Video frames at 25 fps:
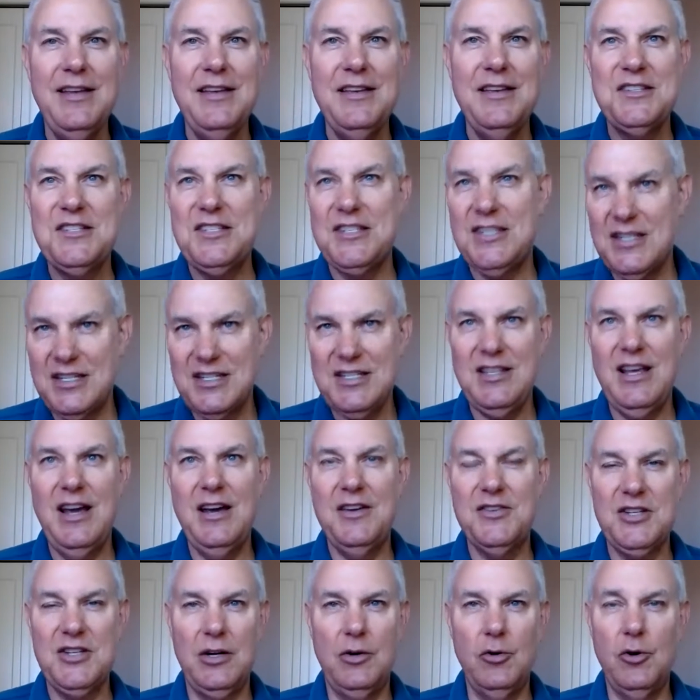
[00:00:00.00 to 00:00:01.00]

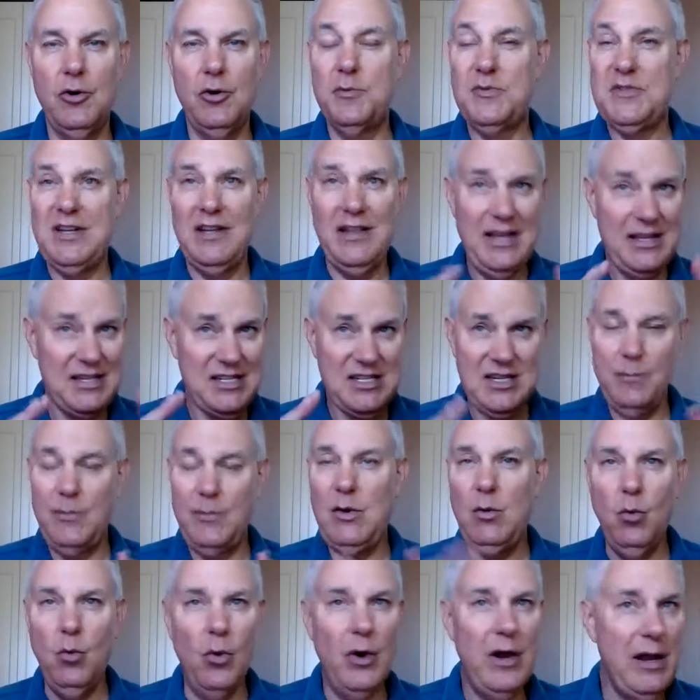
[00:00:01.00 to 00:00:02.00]
6,000 groups. Now, that's going
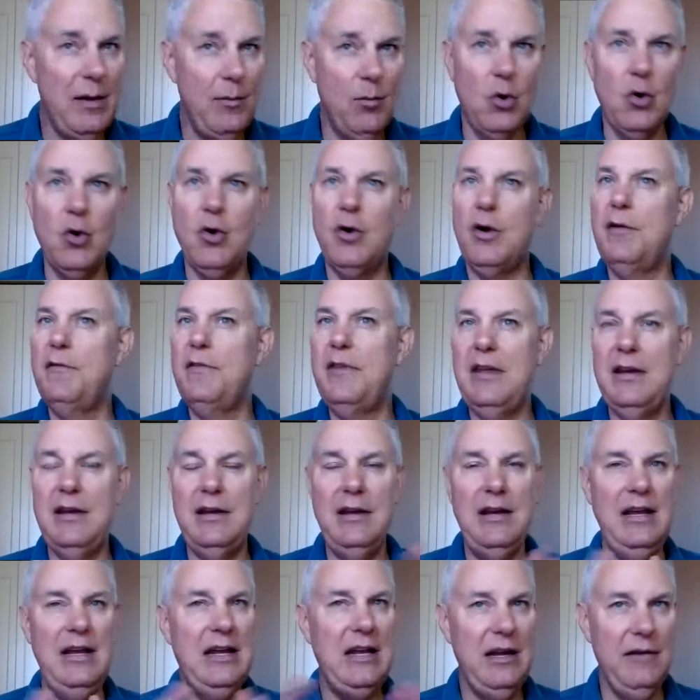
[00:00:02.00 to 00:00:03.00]
to be way more
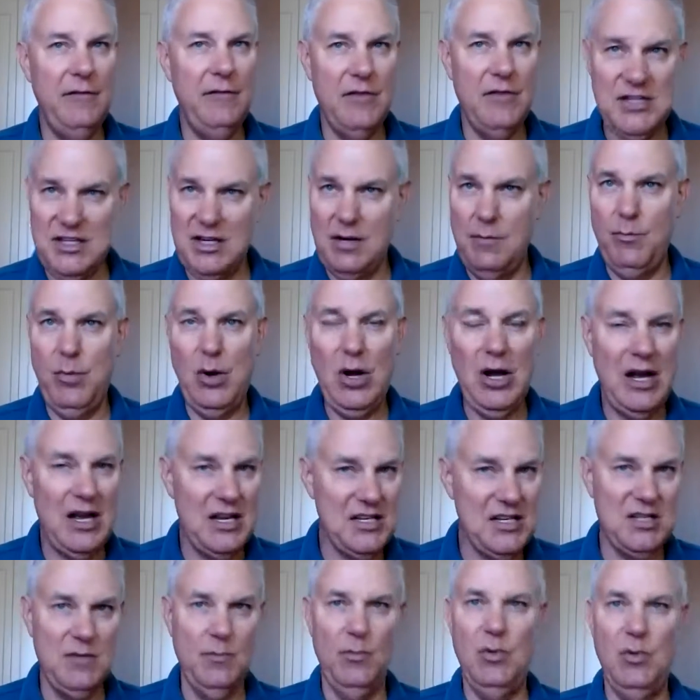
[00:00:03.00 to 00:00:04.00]
than any of us could
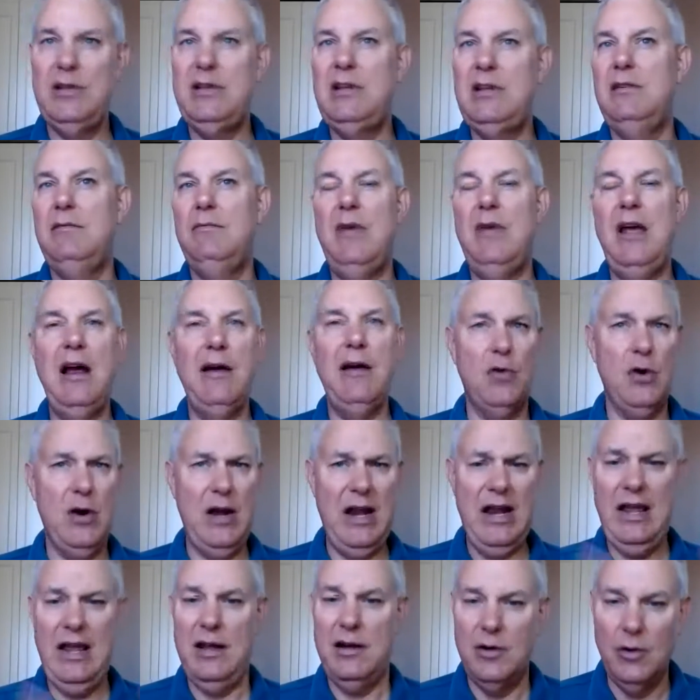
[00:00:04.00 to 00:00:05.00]
possibly ever
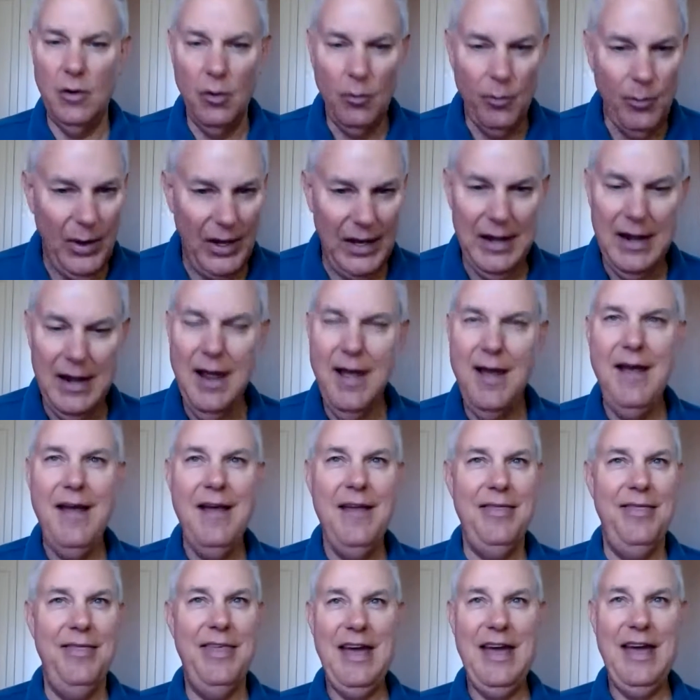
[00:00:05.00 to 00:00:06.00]
handle, but
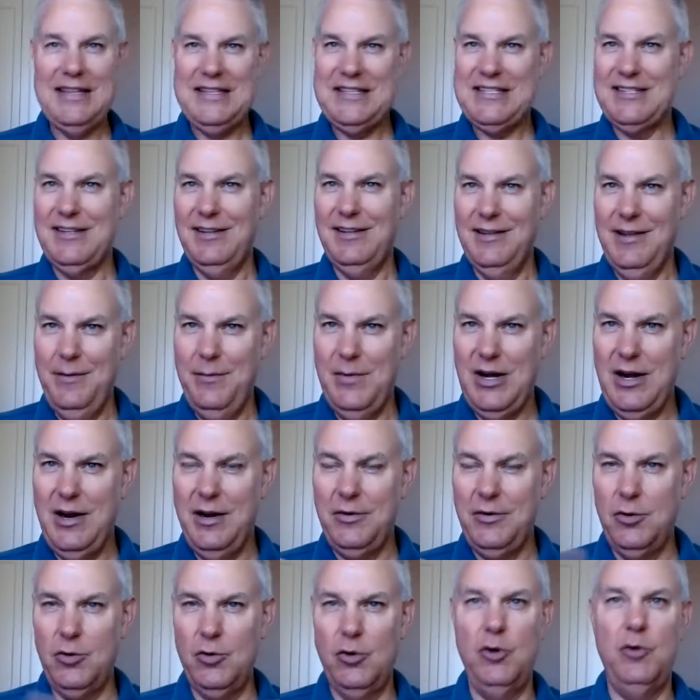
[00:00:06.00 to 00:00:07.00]
that's the limit
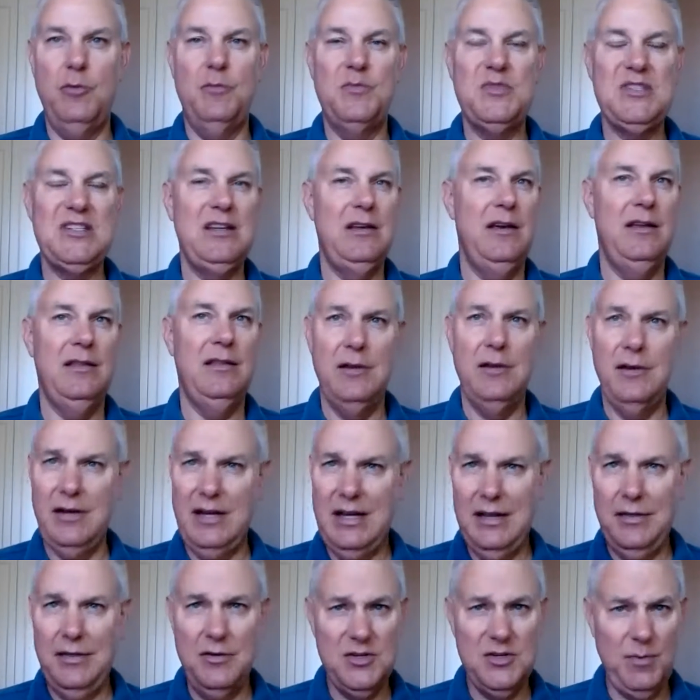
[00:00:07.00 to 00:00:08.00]
on groups. And
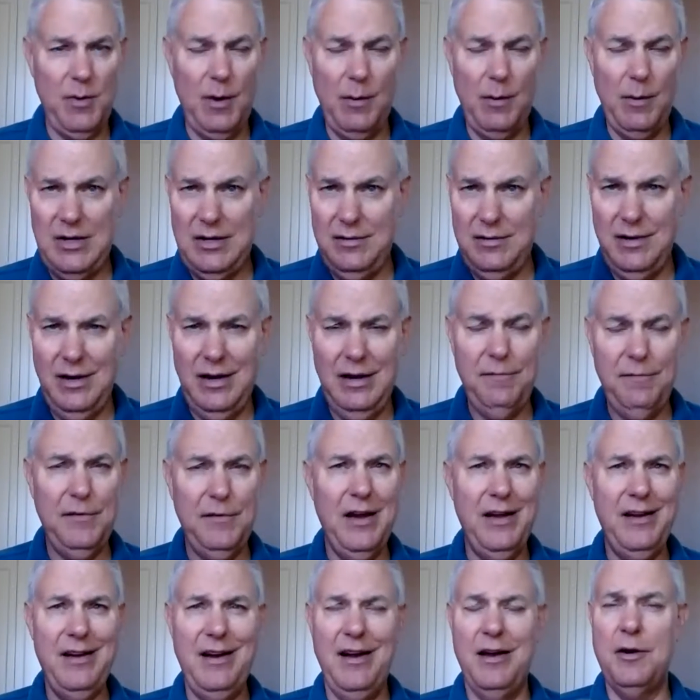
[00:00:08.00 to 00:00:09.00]
again, there's probably, if
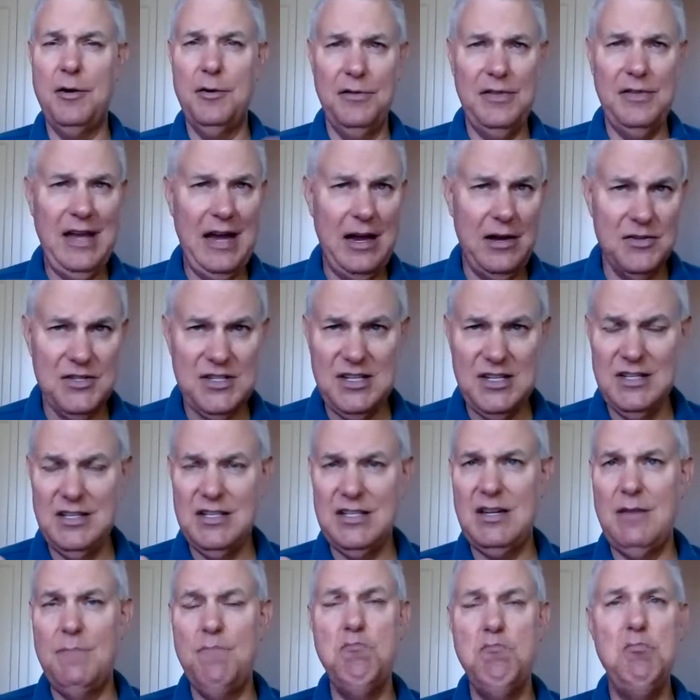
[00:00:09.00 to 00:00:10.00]
not hundred
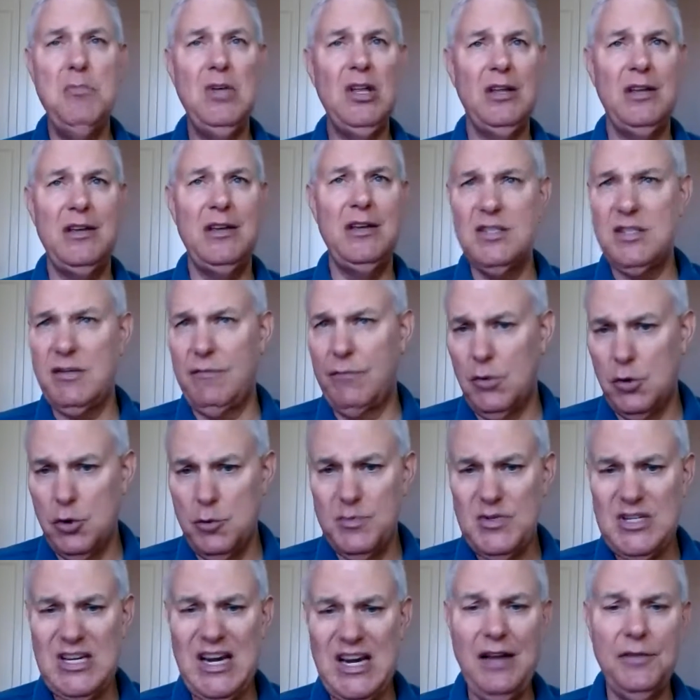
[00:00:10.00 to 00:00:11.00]
thousands, millions of
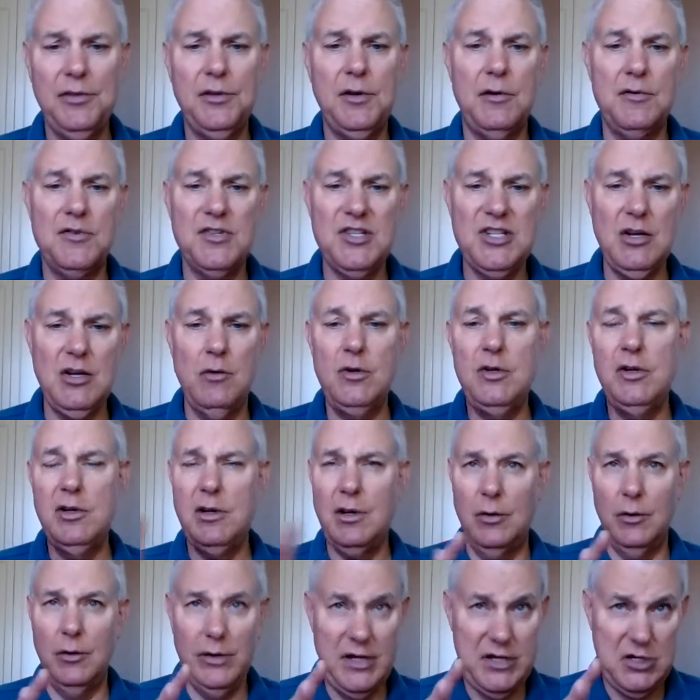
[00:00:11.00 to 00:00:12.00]
groups out there. So you
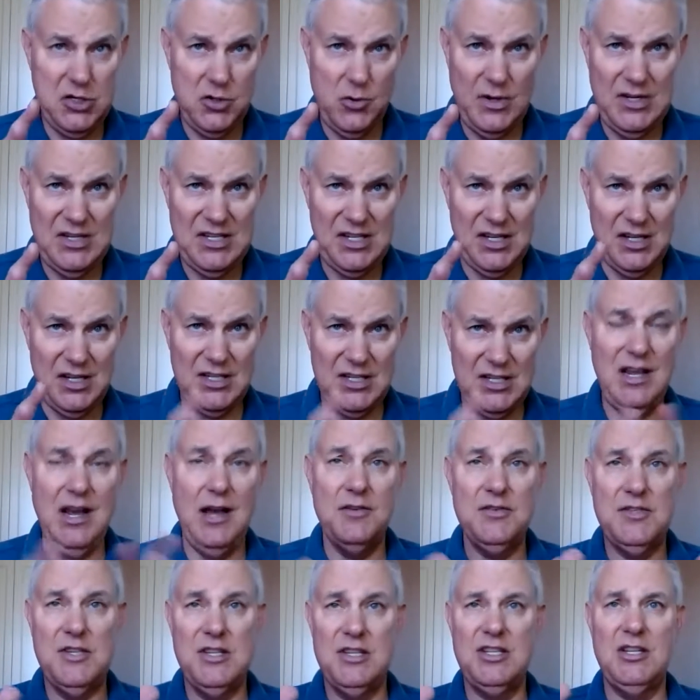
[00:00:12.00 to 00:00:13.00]
can only join
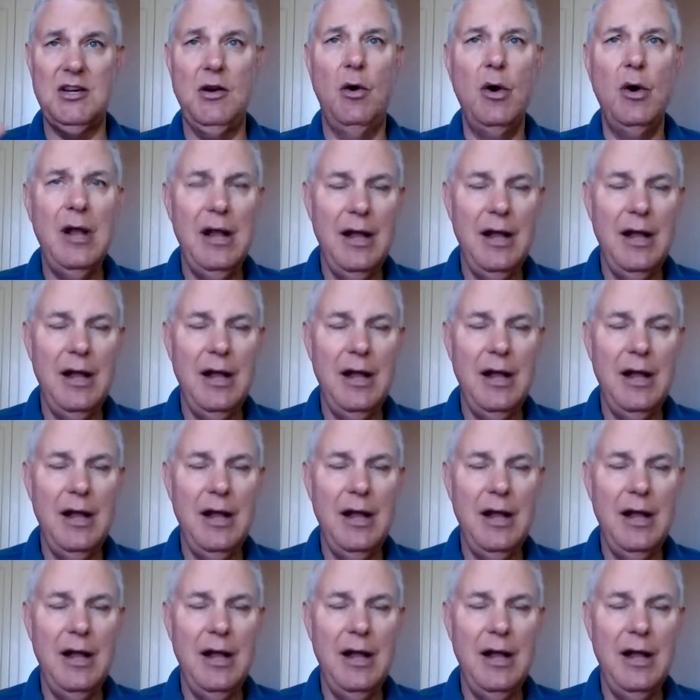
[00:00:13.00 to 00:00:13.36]
6,000. So